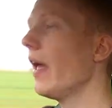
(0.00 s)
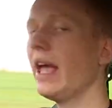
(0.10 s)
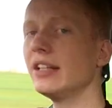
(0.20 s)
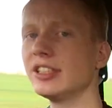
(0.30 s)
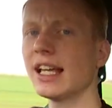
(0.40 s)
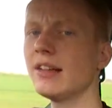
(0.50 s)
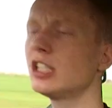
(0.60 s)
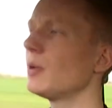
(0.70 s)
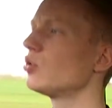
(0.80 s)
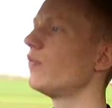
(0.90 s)
It's the same
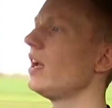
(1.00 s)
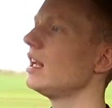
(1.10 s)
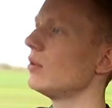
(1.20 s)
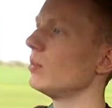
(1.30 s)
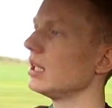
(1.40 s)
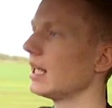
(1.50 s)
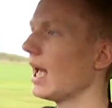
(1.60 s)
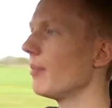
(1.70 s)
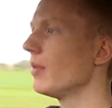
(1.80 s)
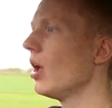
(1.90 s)
special feeling when you
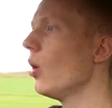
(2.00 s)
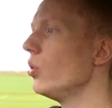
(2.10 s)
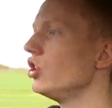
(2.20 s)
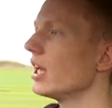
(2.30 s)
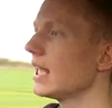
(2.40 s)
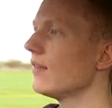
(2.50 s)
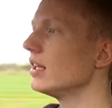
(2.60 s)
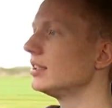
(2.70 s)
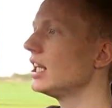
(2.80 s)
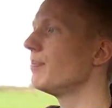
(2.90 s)
get given a
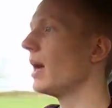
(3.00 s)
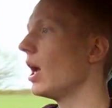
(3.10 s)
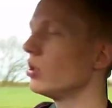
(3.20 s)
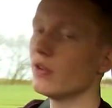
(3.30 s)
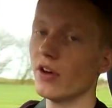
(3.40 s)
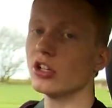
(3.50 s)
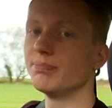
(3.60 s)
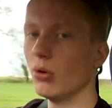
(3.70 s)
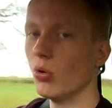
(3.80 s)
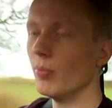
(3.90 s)
teddy bear when you're first
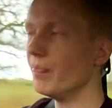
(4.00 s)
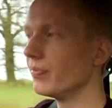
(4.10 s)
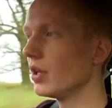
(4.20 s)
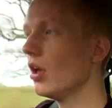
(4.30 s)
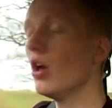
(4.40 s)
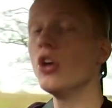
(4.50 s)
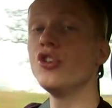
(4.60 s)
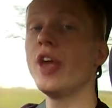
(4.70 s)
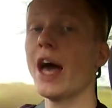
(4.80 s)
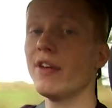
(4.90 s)
born.
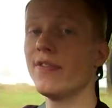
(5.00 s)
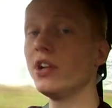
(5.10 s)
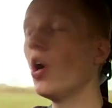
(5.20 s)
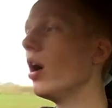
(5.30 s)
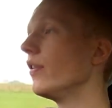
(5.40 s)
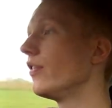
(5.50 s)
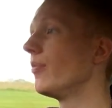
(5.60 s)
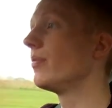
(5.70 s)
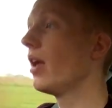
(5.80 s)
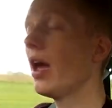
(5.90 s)
You have it for life,
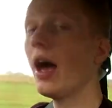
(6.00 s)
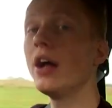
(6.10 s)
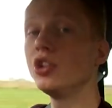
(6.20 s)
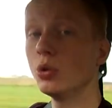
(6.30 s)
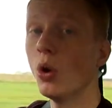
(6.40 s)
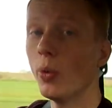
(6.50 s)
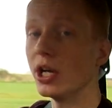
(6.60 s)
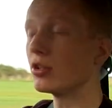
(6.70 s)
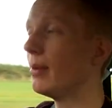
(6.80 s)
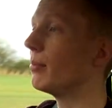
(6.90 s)
and you'll
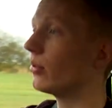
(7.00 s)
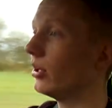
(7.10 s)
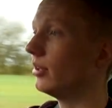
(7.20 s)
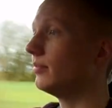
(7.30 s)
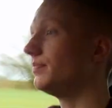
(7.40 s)
always remember it.